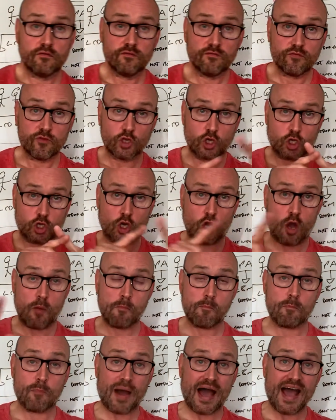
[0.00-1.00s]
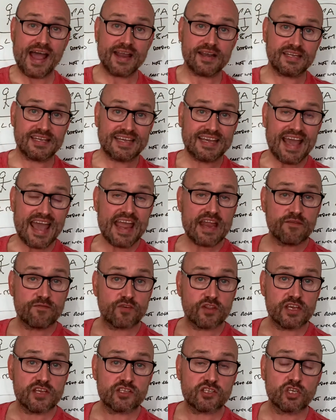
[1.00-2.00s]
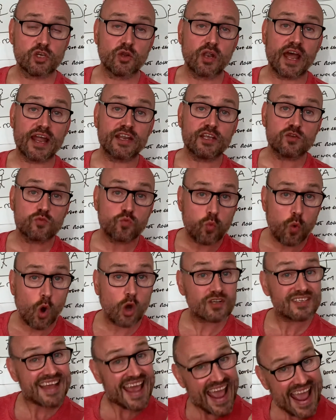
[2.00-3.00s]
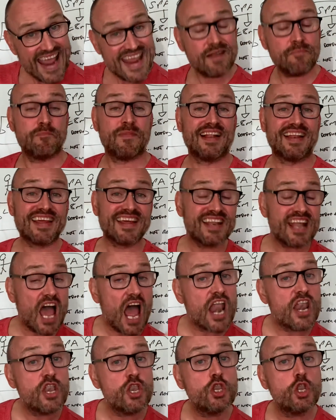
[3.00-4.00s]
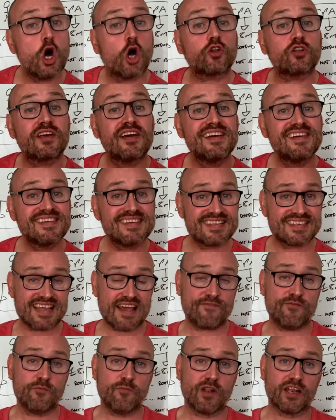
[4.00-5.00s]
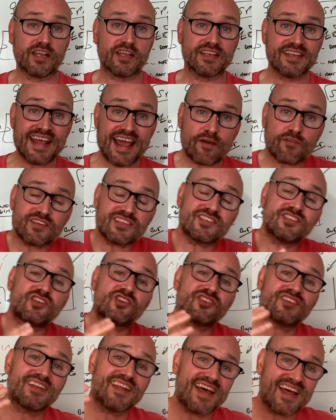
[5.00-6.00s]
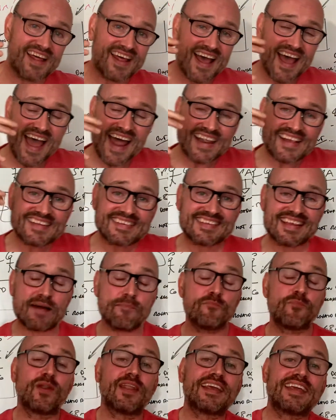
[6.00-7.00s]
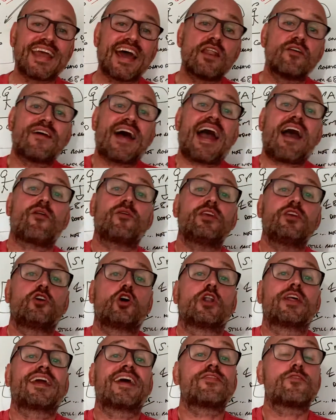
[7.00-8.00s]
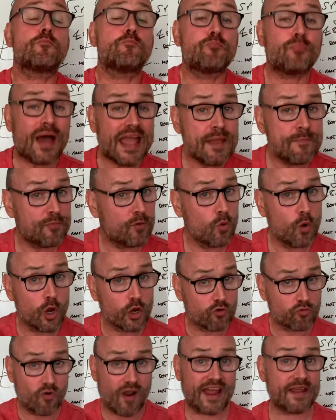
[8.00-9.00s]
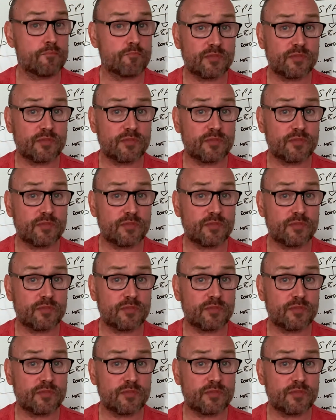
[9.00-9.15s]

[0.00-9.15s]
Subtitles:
the combined gain for these two ladies, was £8 million and not £7 million. Now, this is just an example again of how you got to get the paperwork right,